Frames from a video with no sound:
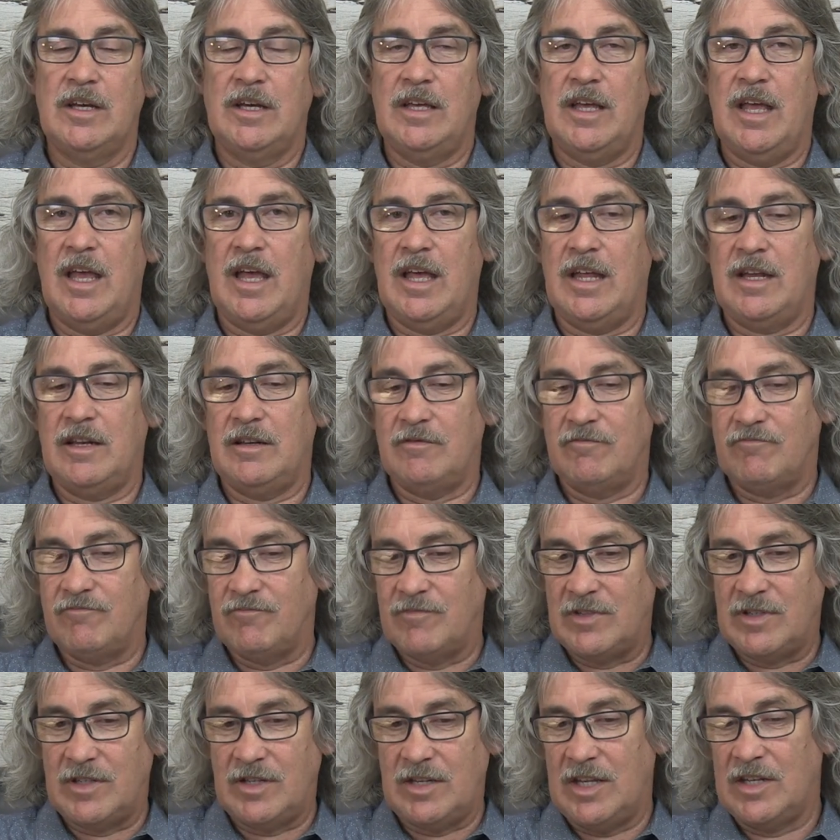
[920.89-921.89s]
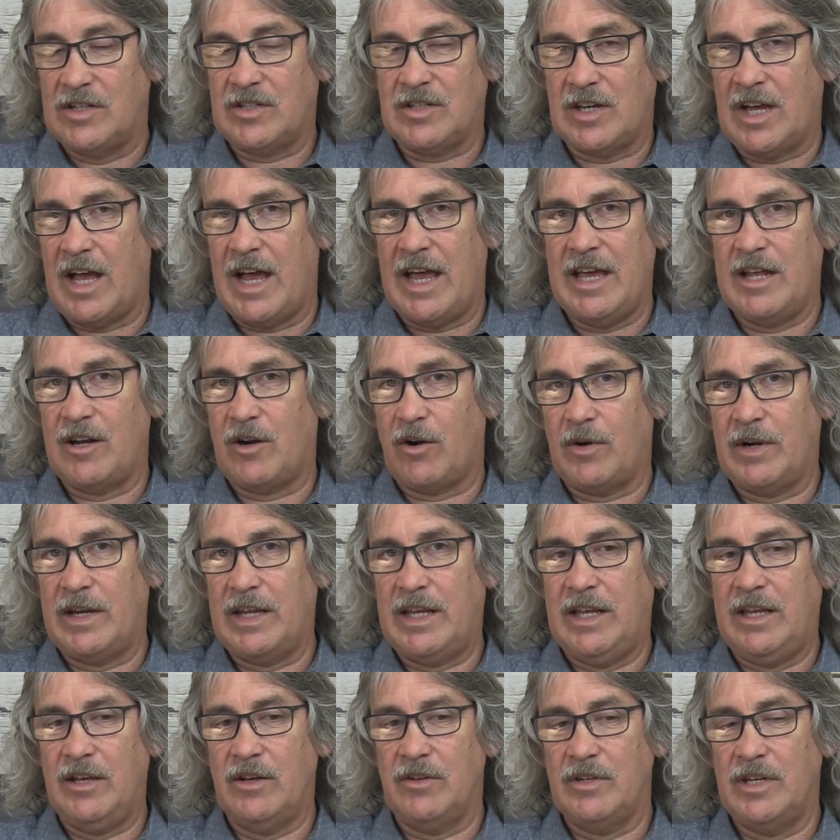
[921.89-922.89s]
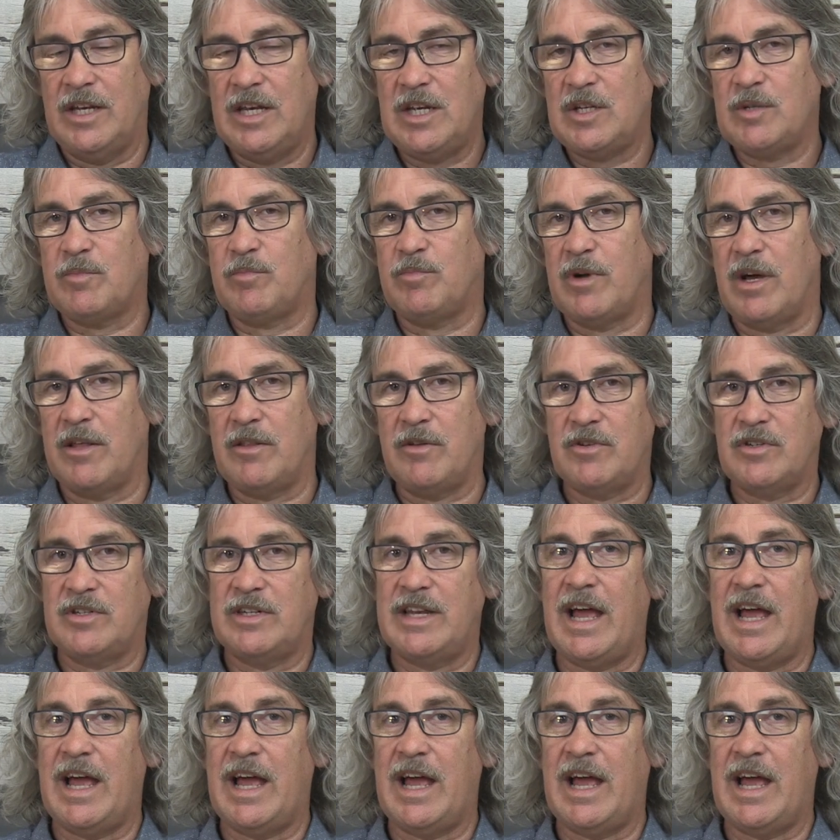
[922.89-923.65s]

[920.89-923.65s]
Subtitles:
And this guy had already killed his brothers.